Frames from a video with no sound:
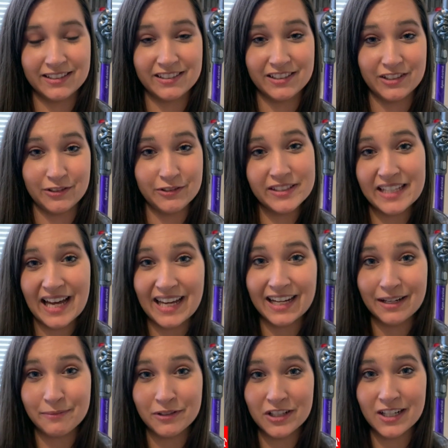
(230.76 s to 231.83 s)
use that
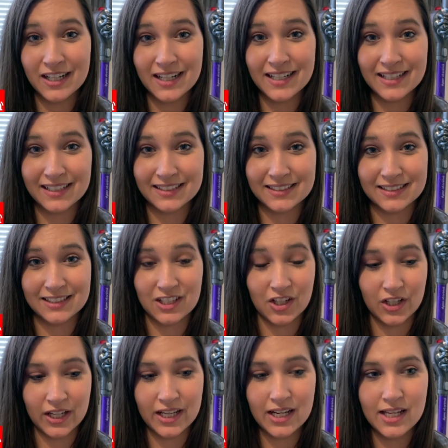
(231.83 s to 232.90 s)
anymore because it's
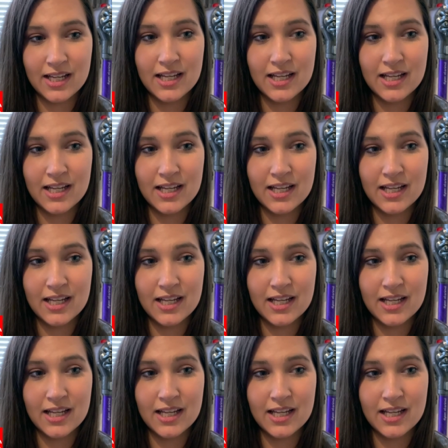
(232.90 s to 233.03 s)
gone.